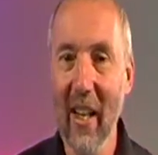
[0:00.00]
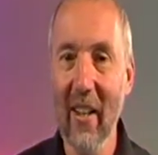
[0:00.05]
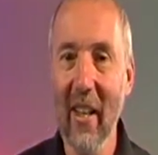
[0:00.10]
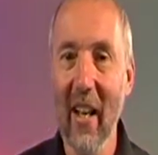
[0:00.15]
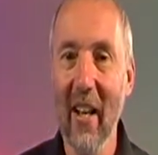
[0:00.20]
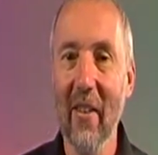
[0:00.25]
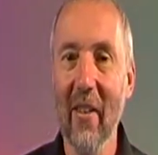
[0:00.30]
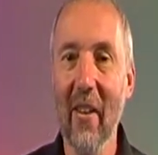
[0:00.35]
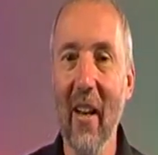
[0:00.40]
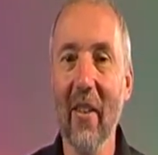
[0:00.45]

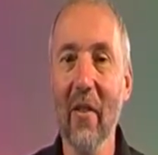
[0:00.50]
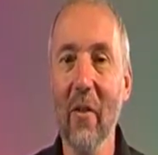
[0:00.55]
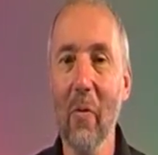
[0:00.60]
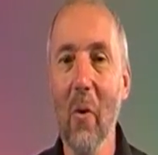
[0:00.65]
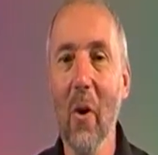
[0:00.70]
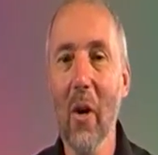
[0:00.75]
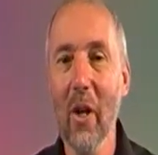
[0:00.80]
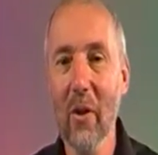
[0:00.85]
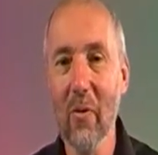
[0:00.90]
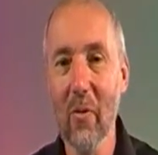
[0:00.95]
and the
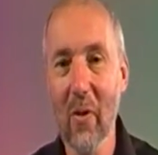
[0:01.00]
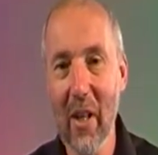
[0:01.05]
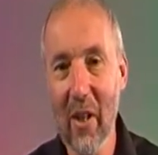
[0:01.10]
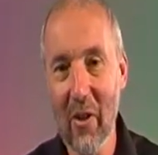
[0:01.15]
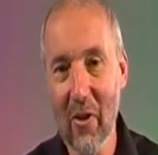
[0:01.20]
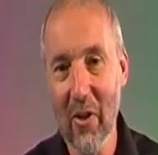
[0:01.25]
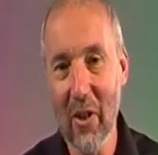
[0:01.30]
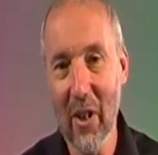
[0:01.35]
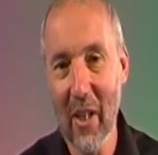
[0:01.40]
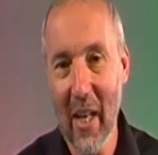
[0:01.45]
word is really
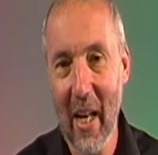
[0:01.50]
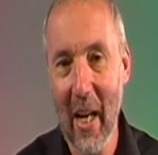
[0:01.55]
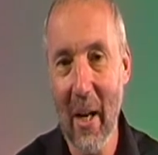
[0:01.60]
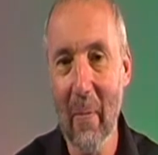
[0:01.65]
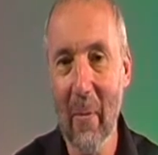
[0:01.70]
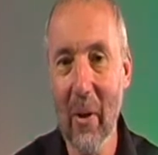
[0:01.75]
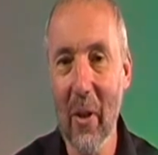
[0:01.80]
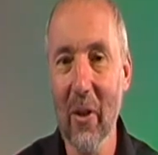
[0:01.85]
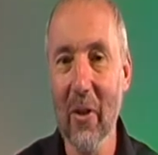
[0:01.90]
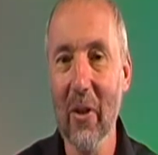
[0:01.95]
interesting
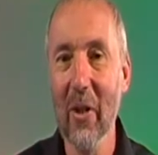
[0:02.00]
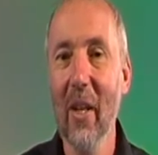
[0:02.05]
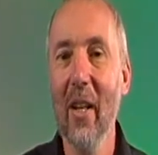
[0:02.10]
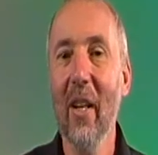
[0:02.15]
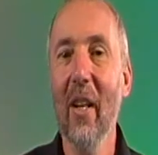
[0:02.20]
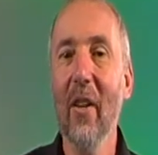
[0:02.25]
here, because